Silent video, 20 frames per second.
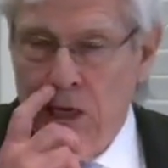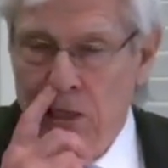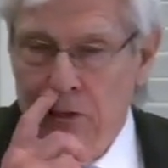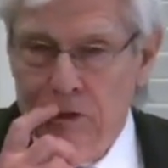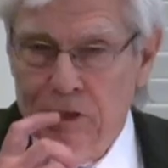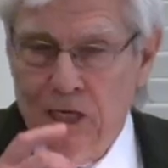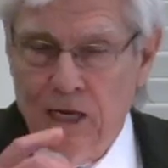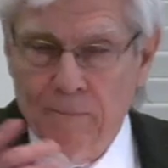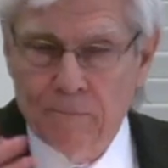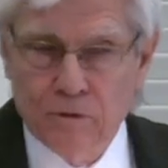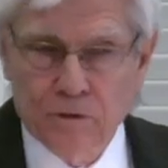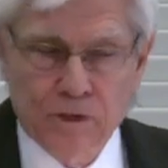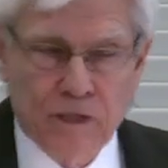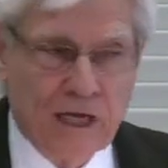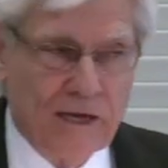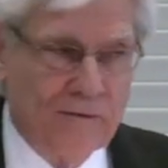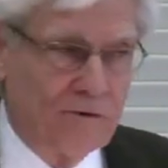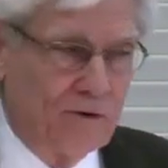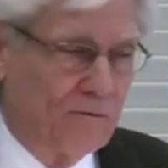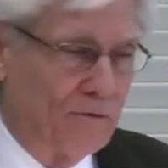chapter
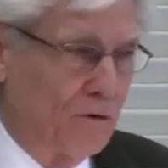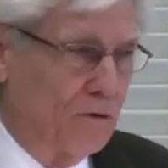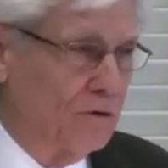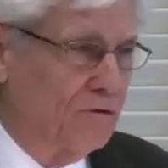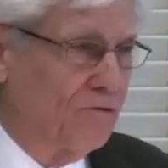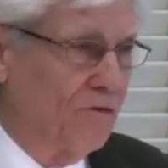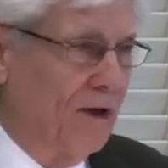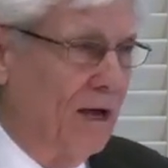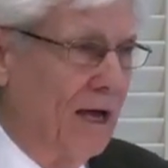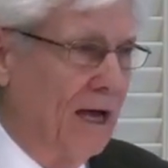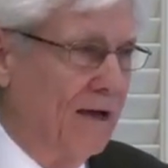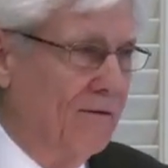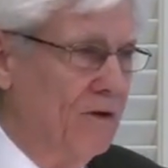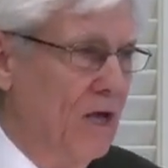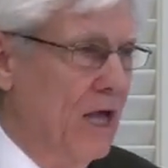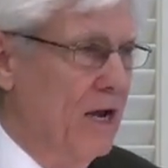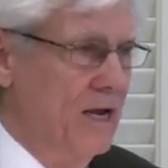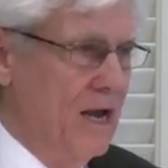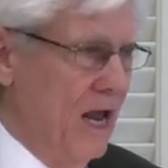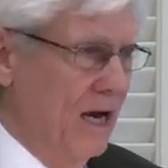7, verse 5.
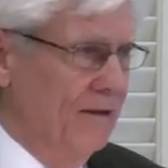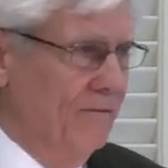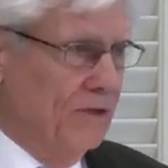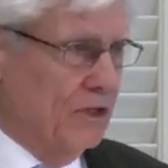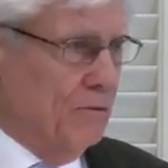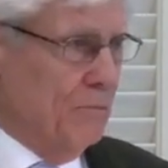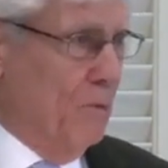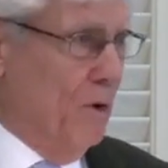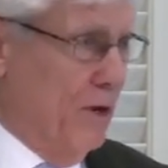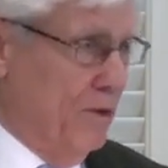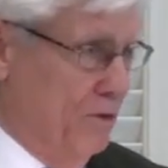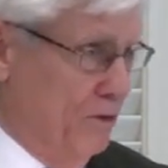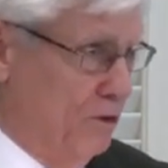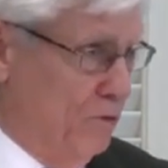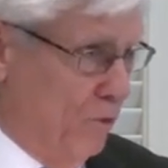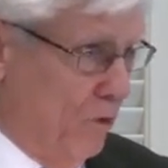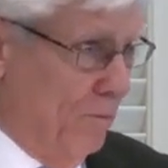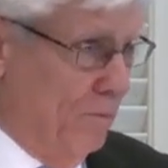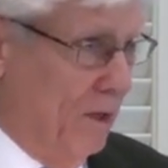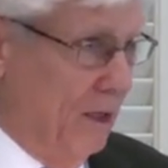None of his brothers
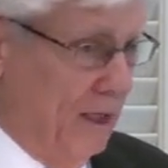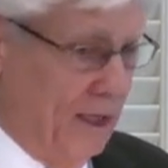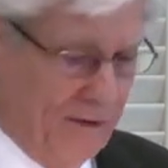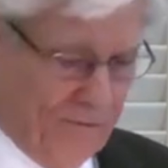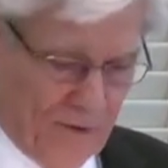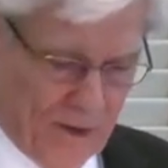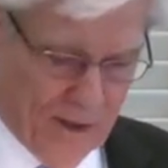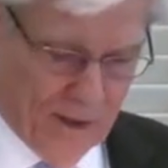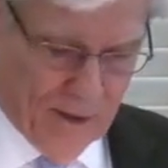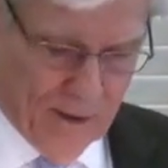were believing.